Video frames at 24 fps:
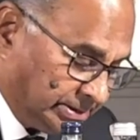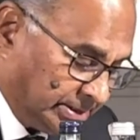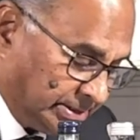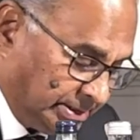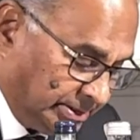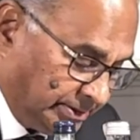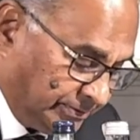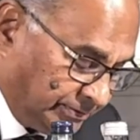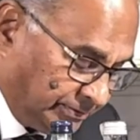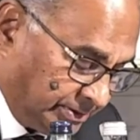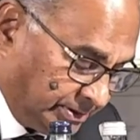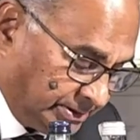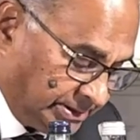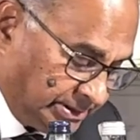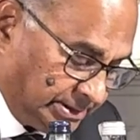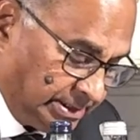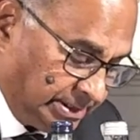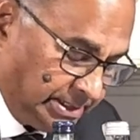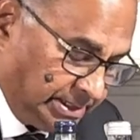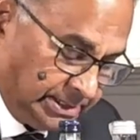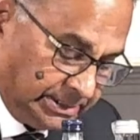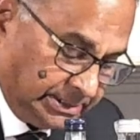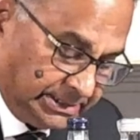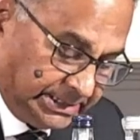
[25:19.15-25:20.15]
the
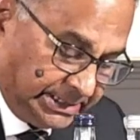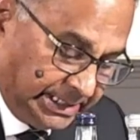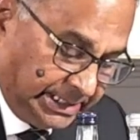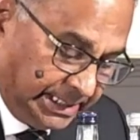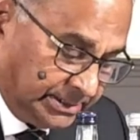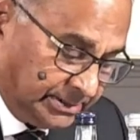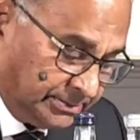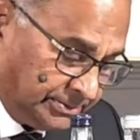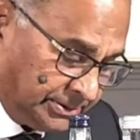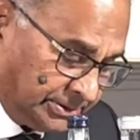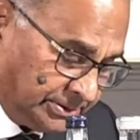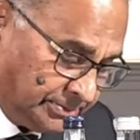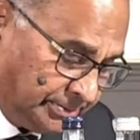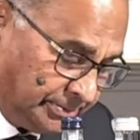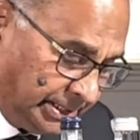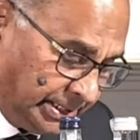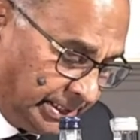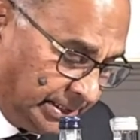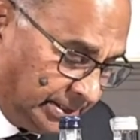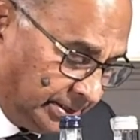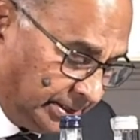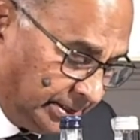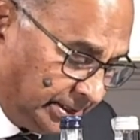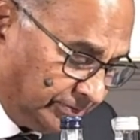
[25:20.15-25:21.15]
different statements
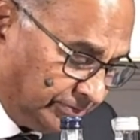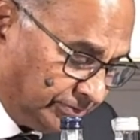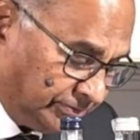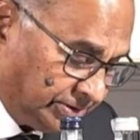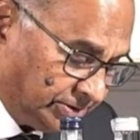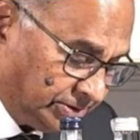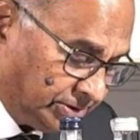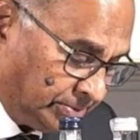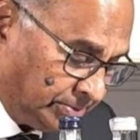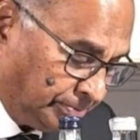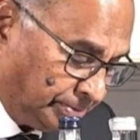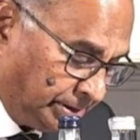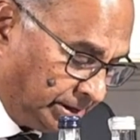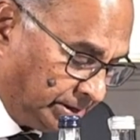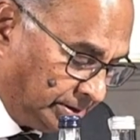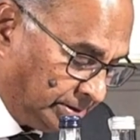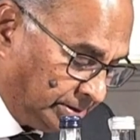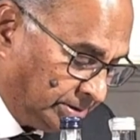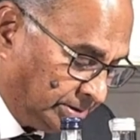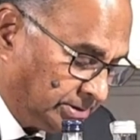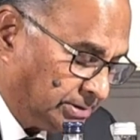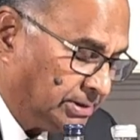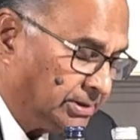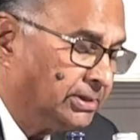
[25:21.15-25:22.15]
made, the different
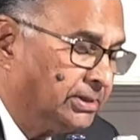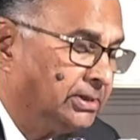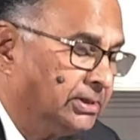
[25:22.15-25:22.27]
opinions